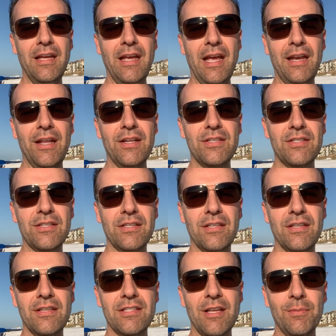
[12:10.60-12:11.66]
and it's
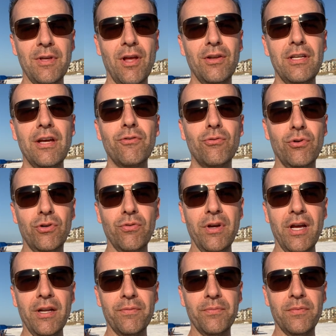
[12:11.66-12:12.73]
something I'll never
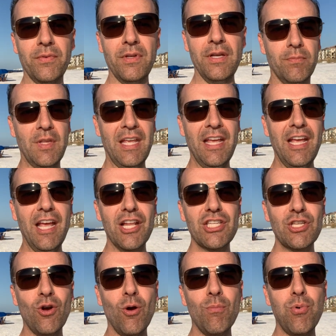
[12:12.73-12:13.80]
regret. It's
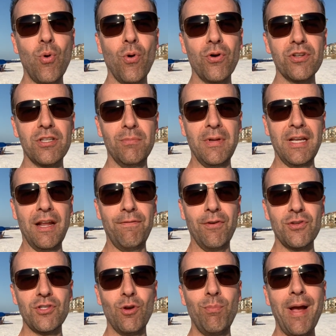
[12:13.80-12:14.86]
so important to me, and I
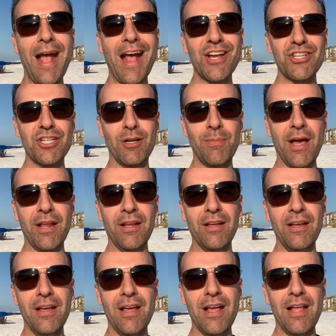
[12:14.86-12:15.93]
feel so passionate about it.
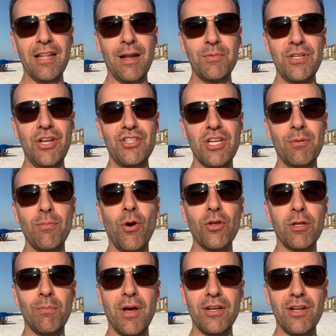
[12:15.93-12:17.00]
I'm teaching
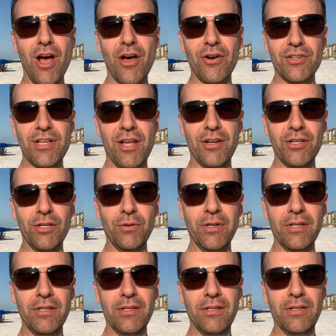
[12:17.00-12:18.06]
both of my daughters how to do
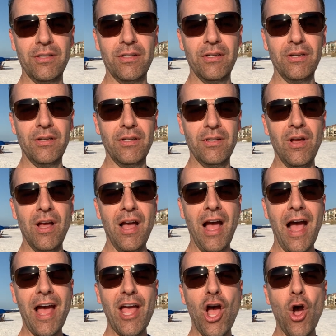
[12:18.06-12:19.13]
it.
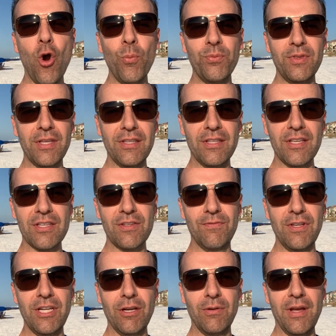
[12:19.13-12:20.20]
I hope that this
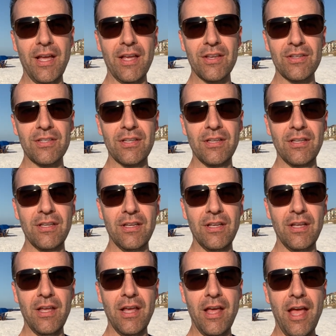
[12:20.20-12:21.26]
video has
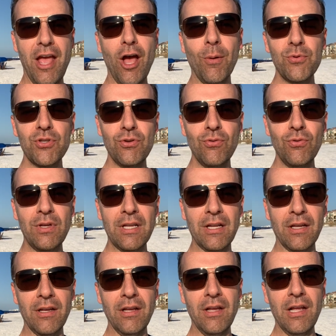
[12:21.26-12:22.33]
helped you get
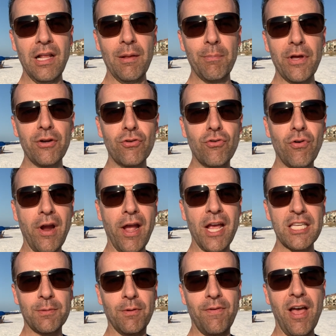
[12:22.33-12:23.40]
a better
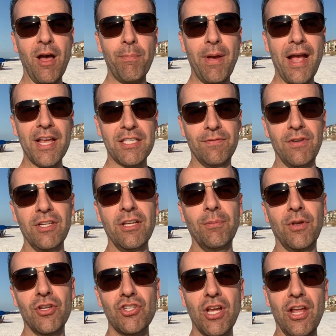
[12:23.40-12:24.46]
grasp of how passive income
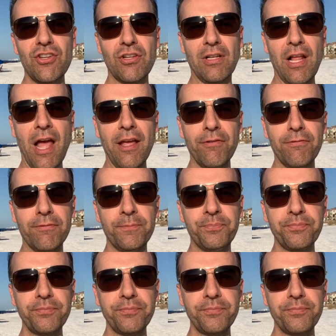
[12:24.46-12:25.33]
can change your life.